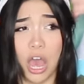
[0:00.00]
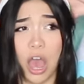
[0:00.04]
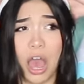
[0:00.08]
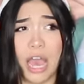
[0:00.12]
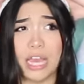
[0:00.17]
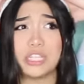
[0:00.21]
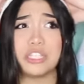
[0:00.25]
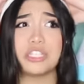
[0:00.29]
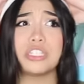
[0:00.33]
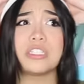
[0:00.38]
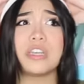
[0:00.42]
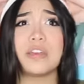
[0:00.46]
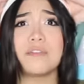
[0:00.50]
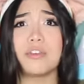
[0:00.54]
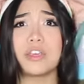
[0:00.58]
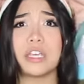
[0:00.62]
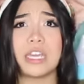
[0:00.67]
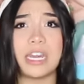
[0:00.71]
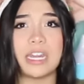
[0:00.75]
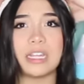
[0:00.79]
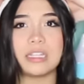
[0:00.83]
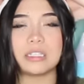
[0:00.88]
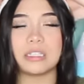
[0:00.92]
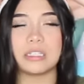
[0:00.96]
I just never
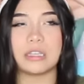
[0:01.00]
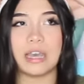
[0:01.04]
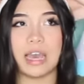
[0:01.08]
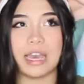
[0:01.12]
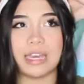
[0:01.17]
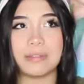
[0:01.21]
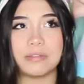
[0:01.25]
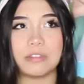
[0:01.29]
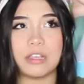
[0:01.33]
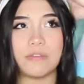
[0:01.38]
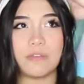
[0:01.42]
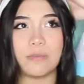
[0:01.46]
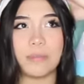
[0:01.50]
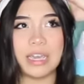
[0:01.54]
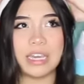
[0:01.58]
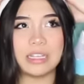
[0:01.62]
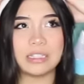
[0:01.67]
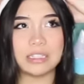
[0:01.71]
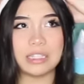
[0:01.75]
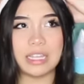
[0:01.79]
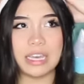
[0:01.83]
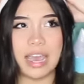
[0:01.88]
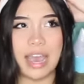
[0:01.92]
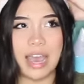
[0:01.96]
get it to, I never make it
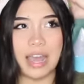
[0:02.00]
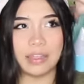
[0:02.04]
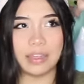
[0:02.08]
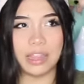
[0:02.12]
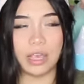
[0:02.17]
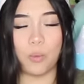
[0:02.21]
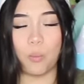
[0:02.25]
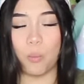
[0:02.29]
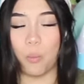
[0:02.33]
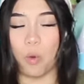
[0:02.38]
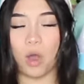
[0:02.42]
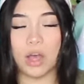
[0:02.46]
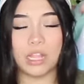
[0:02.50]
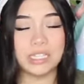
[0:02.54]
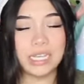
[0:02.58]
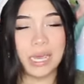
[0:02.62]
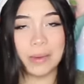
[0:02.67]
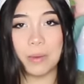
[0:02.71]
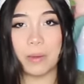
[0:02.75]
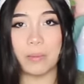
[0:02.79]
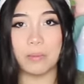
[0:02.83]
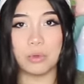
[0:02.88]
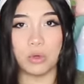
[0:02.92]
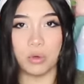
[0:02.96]
to the end. Like, what
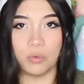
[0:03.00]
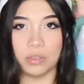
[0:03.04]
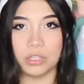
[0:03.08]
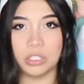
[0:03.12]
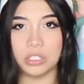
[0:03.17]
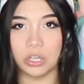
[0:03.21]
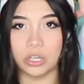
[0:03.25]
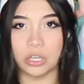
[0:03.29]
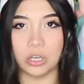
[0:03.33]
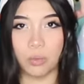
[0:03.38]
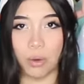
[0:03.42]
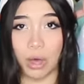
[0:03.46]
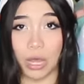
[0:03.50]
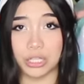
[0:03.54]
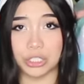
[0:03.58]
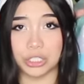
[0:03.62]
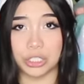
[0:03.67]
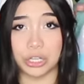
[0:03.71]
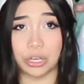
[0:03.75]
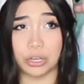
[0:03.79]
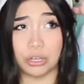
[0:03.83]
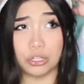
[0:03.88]
type of movies are you watching?